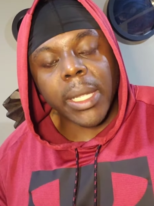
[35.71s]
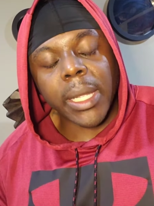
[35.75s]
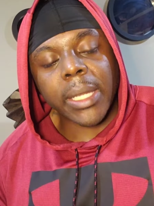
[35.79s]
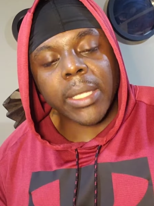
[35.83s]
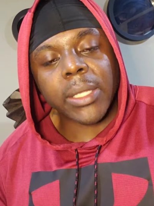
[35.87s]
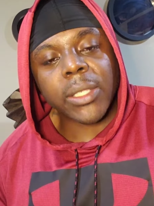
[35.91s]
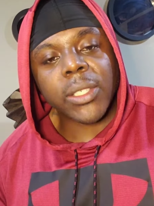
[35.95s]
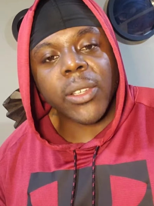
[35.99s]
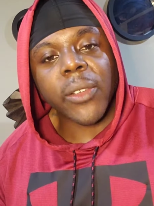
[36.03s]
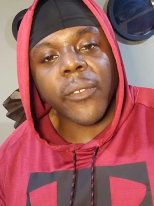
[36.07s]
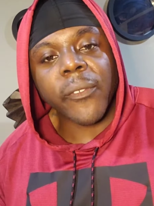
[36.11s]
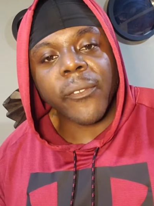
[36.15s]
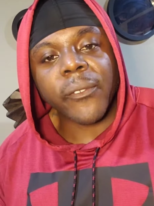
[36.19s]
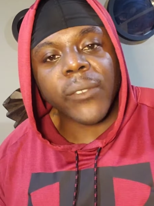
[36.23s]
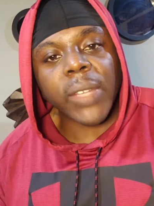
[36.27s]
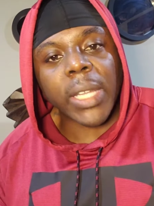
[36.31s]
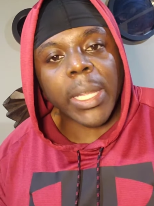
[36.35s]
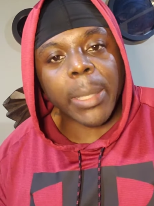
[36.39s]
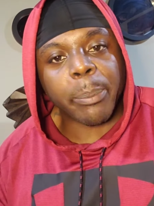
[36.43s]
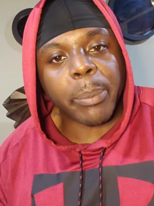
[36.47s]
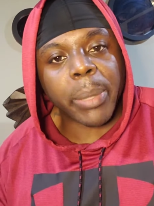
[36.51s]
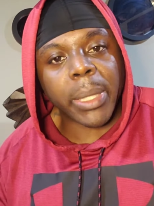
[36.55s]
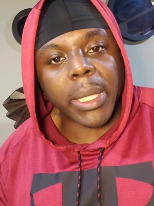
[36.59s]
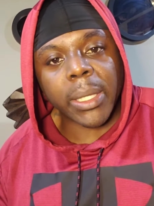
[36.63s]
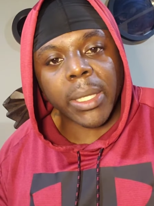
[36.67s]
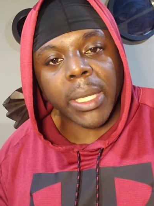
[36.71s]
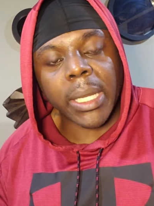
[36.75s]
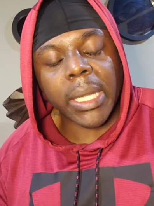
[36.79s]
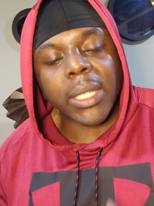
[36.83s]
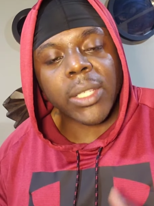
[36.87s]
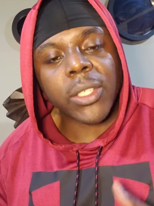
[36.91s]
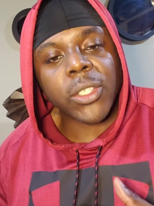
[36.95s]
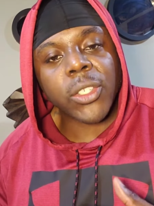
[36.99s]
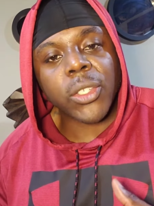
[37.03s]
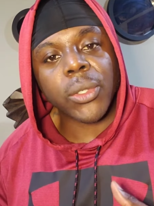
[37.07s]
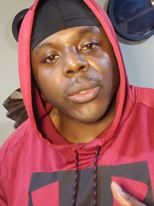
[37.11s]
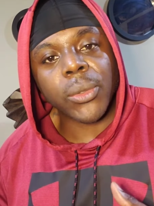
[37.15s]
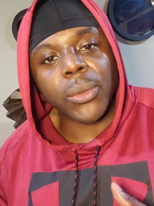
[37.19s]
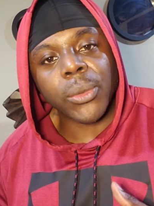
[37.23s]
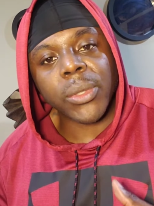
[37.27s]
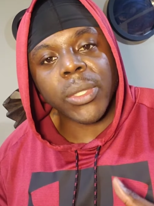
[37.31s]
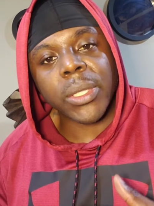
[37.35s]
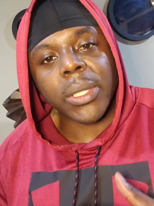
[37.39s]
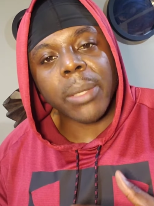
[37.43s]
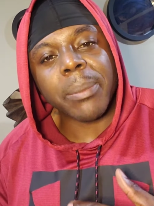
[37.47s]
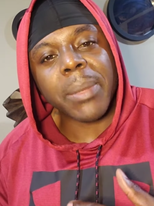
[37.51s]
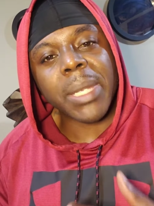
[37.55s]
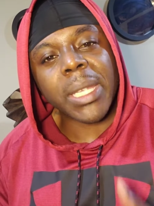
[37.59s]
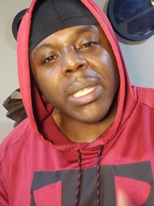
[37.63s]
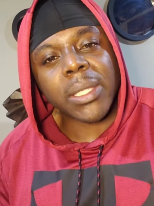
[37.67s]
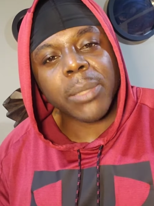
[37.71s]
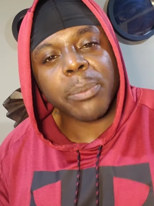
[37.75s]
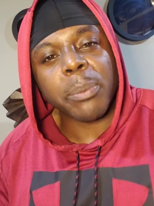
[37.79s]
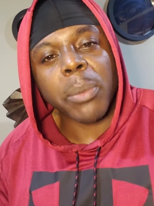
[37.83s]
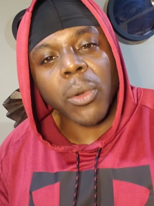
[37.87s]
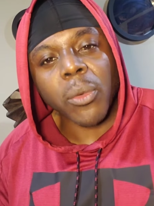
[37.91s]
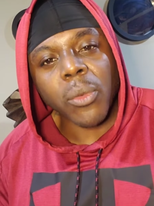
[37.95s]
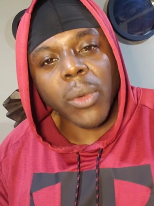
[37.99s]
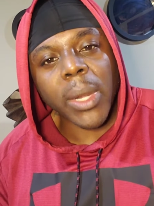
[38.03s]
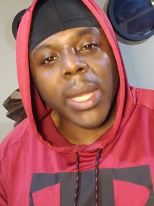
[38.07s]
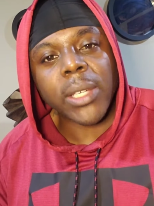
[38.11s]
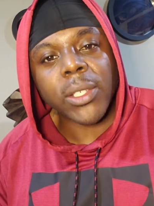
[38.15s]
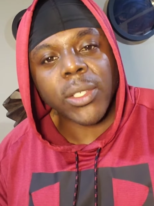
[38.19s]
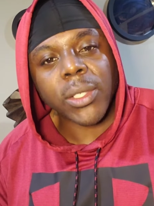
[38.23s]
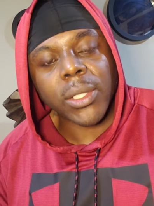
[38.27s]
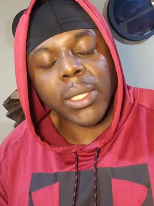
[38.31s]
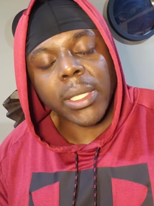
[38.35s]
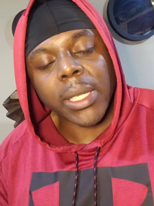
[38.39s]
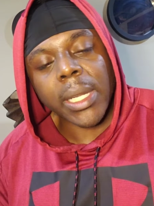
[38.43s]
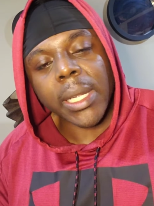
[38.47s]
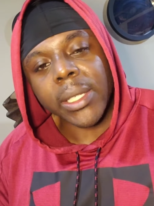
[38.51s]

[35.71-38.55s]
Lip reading: and to flip it into some inspiration,